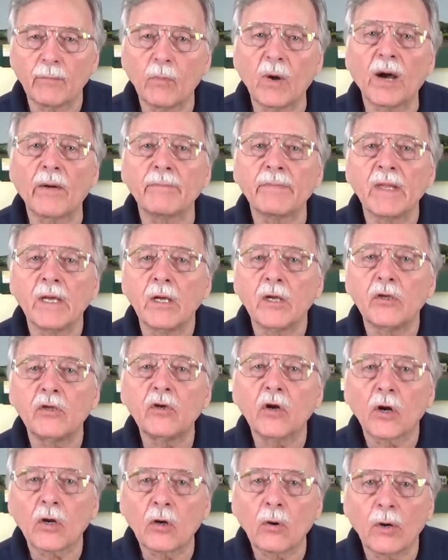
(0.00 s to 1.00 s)
Well,
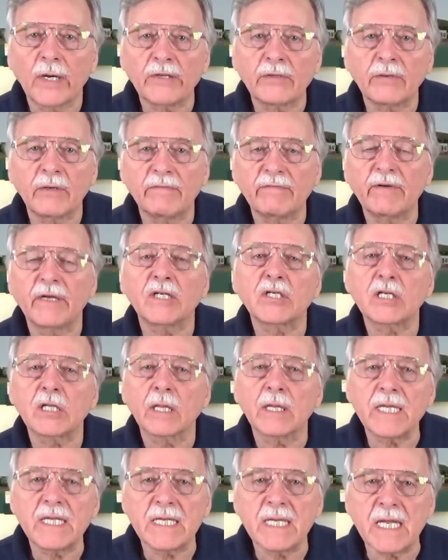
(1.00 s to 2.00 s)
you're going to
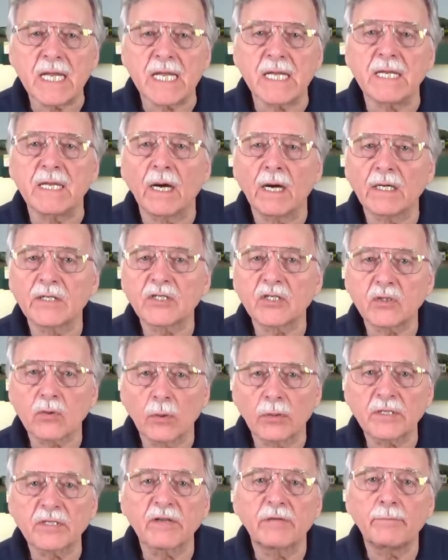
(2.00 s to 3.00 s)
eventually need a
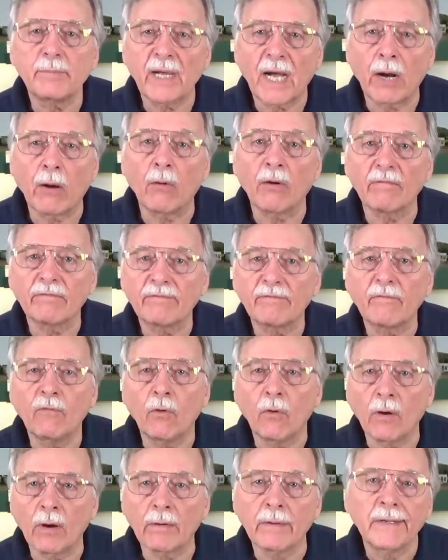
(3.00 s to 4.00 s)
source of power
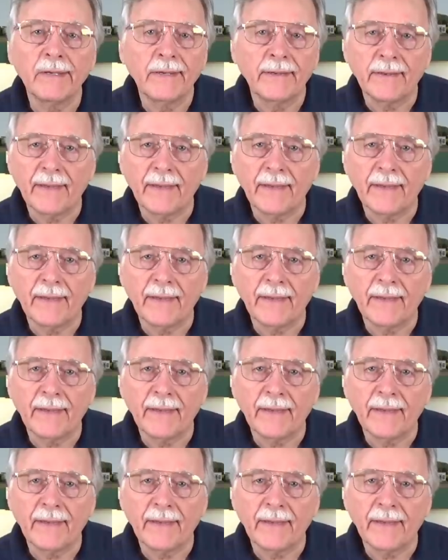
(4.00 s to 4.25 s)
for